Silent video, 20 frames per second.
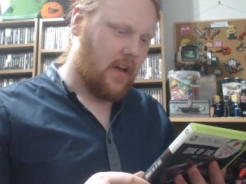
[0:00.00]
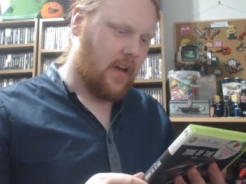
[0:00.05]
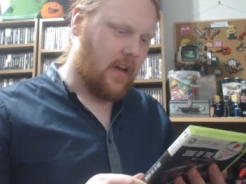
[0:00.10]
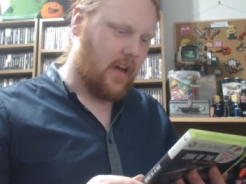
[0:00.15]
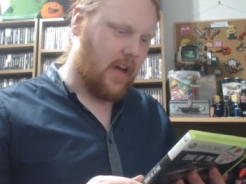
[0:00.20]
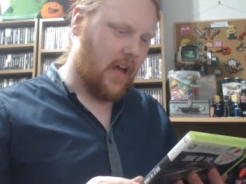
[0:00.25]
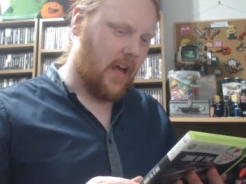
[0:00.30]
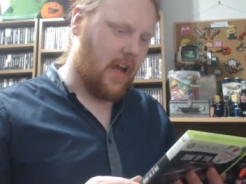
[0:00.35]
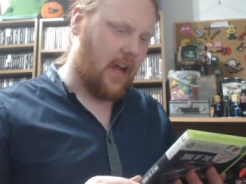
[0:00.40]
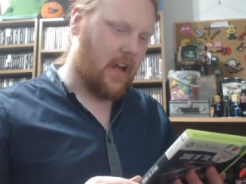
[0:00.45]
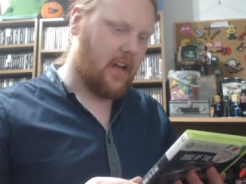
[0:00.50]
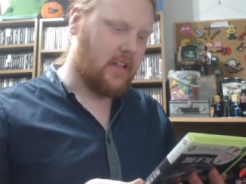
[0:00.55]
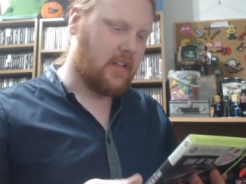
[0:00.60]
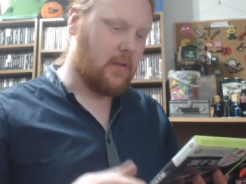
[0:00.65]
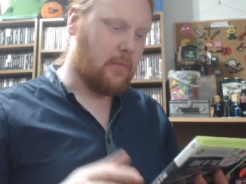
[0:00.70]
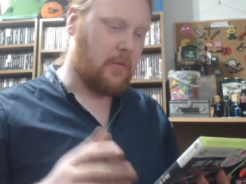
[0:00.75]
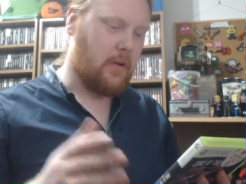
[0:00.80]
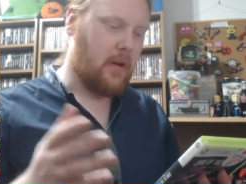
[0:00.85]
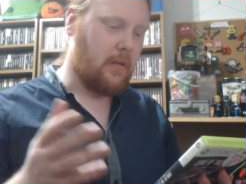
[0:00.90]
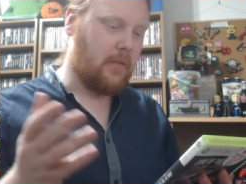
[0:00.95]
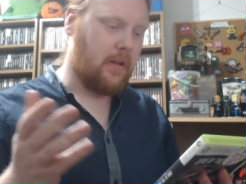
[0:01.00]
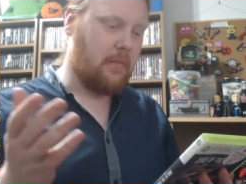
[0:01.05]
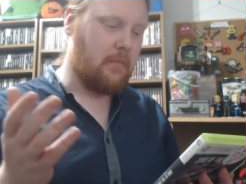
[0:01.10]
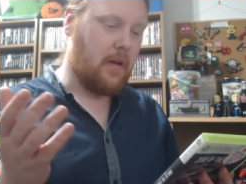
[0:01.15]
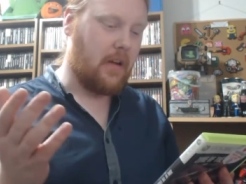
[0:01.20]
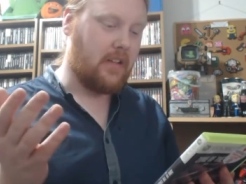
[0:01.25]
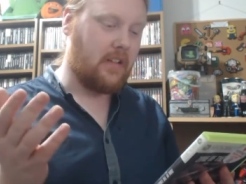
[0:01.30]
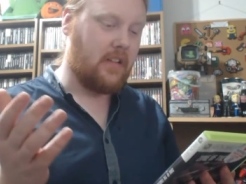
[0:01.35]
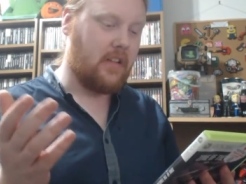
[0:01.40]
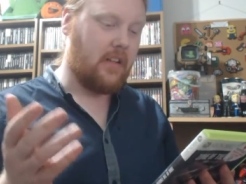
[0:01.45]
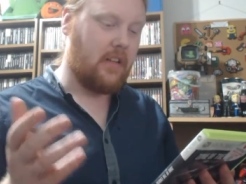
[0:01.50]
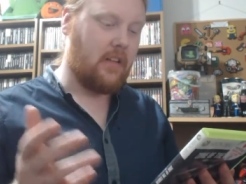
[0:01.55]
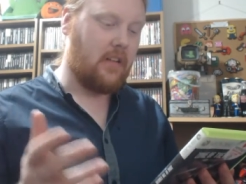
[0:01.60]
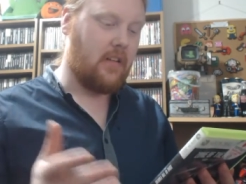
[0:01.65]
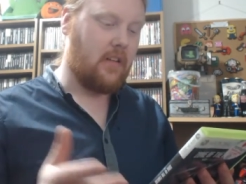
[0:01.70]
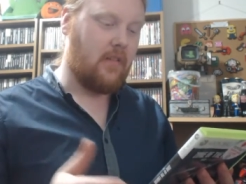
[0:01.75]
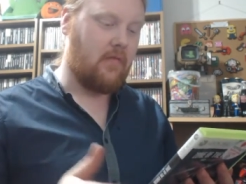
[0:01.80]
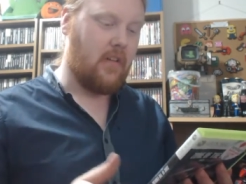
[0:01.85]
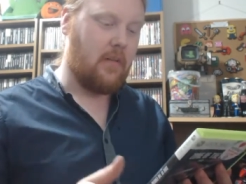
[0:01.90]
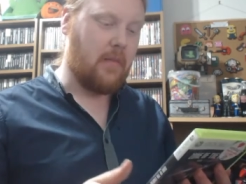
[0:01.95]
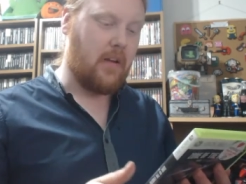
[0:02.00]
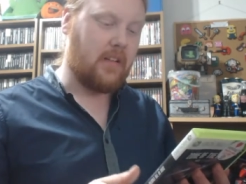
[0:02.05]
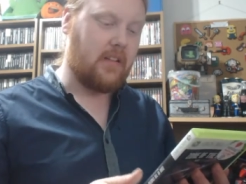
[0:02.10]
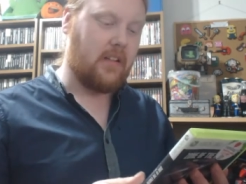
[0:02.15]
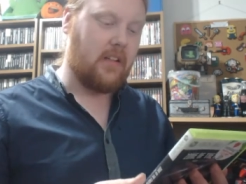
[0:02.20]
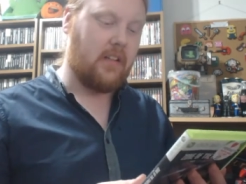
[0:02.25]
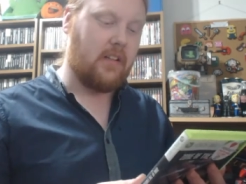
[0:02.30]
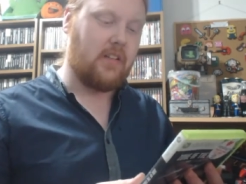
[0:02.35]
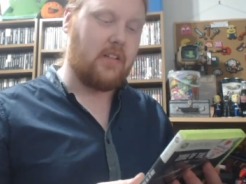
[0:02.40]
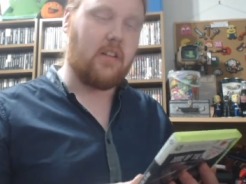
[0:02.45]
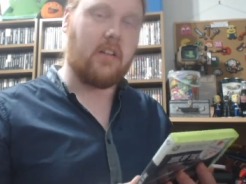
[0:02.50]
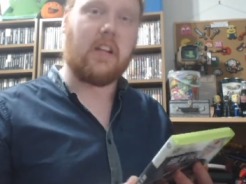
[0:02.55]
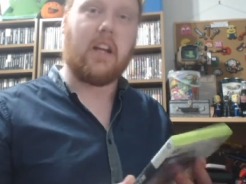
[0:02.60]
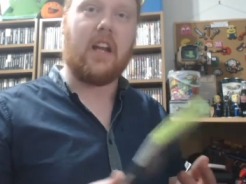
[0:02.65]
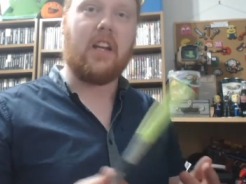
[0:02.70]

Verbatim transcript: It's superbly remastered in stunning